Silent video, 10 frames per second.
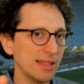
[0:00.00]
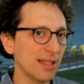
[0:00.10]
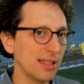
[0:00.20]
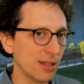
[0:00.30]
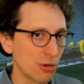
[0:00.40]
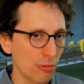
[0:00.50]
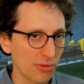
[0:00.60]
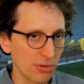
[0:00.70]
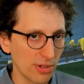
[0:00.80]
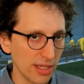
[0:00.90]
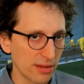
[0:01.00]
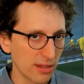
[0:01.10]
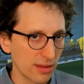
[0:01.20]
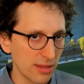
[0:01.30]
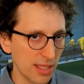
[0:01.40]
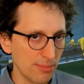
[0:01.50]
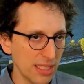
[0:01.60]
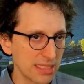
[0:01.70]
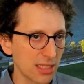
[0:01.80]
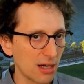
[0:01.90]
then the leader goes and collects the
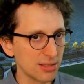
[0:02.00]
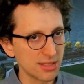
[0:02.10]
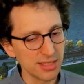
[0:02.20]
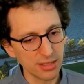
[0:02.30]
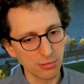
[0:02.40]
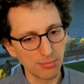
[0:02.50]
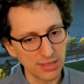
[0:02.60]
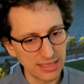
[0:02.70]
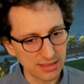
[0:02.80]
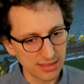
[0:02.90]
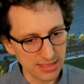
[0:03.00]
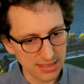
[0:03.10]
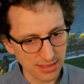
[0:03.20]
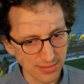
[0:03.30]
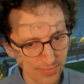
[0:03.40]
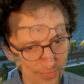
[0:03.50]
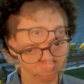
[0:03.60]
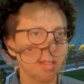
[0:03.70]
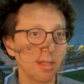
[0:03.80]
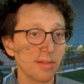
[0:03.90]
pink stars, and they complete the set.
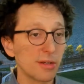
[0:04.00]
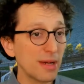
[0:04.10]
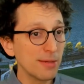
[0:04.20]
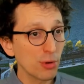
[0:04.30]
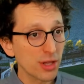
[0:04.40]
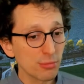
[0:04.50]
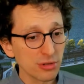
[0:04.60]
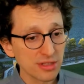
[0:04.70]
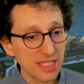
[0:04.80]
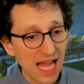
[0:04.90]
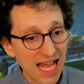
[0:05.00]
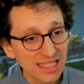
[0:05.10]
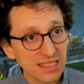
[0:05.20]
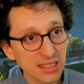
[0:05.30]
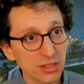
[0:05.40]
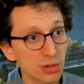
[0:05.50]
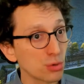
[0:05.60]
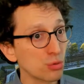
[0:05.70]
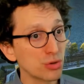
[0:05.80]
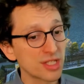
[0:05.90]
There are many possible tasks
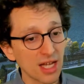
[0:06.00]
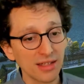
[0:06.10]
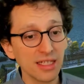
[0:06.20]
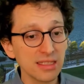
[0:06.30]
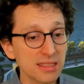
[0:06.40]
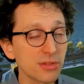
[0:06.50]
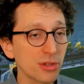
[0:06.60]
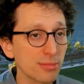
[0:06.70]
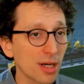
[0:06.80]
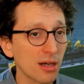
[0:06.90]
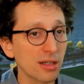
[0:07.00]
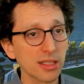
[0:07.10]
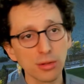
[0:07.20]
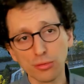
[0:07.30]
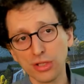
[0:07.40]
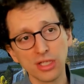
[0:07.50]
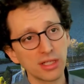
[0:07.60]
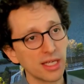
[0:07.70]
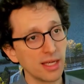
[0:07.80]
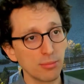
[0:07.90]
to study in CerealBar,
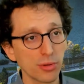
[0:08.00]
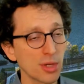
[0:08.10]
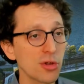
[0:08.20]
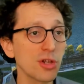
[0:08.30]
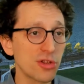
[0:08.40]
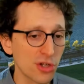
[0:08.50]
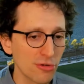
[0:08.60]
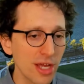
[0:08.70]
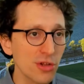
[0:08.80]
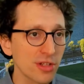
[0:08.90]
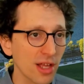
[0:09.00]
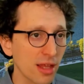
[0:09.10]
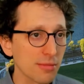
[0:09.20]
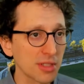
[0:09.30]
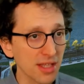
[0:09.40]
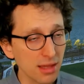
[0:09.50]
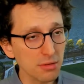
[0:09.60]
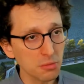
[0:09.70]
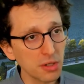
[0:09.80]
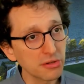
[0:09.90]
including a potentially generation task, but the task
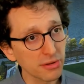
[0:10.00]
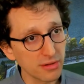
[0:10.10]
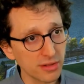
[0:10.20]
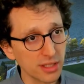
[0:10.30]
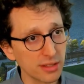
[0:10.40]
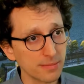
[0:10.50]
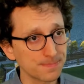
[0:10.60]
that we're interested in